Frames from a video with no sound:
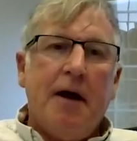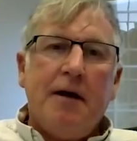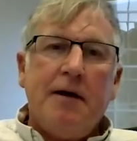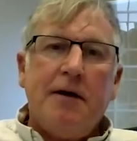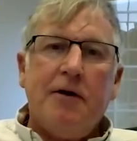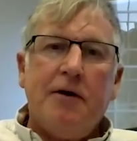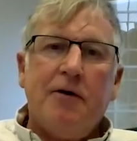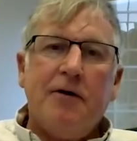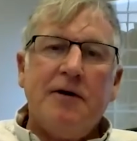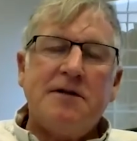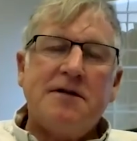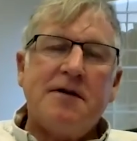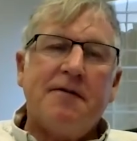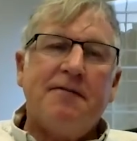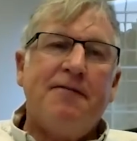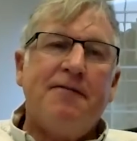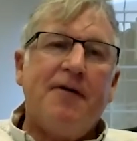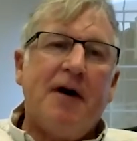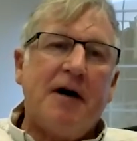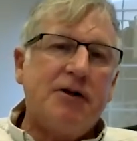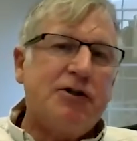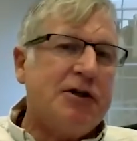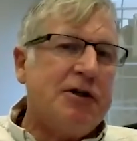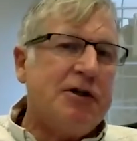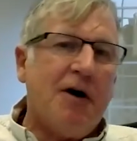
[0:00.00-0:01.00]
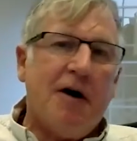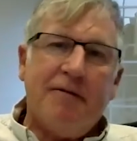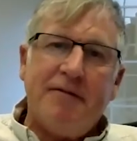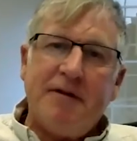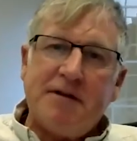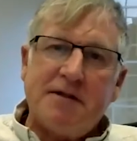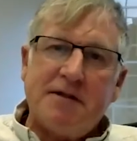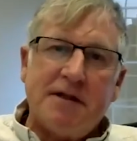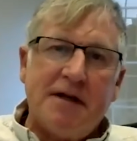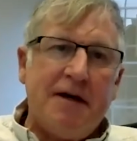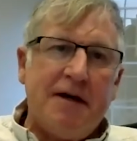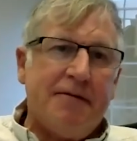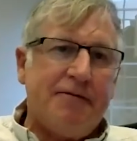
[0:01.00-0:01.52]
you know, it's a function
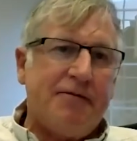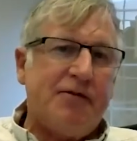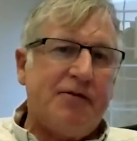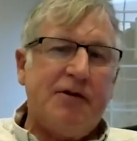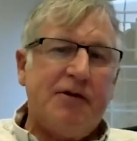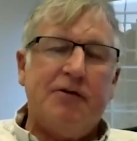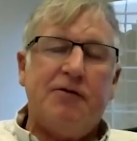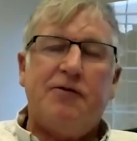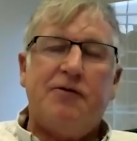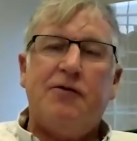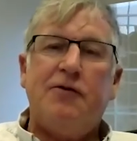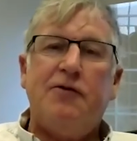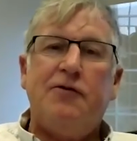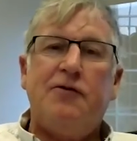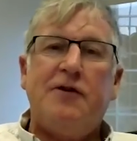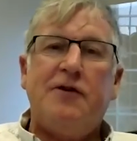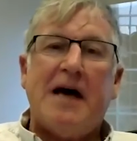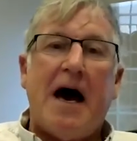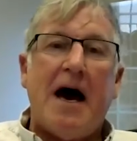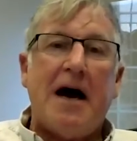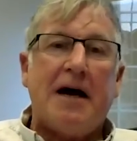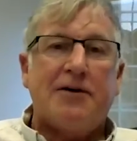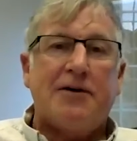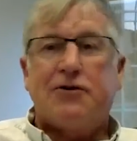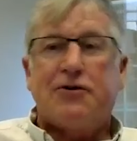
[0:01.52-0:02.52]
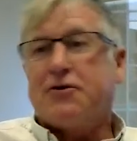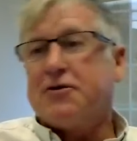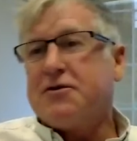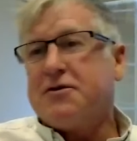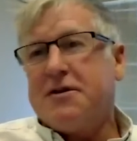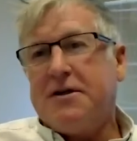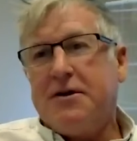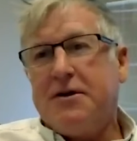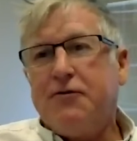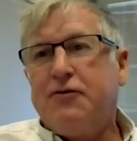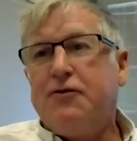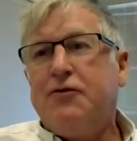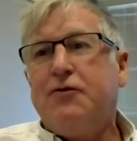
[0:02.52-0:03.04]
obviously of CO2 tax or
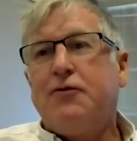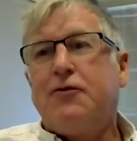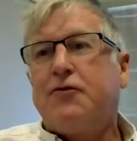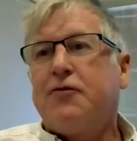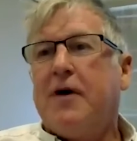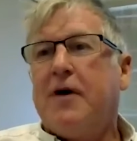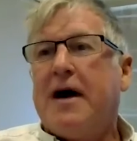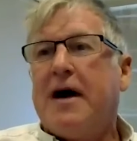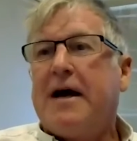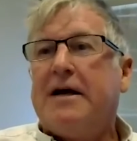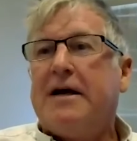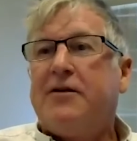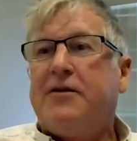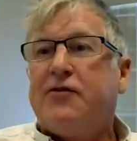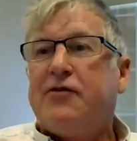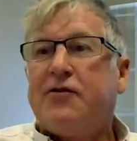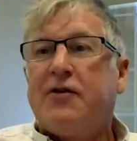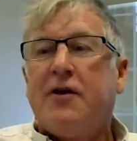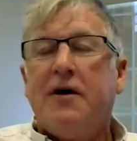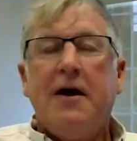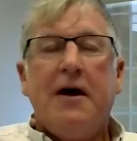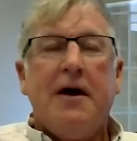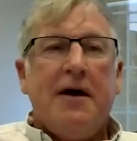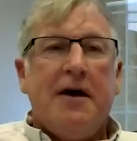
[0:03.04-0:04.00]
CO2 credits.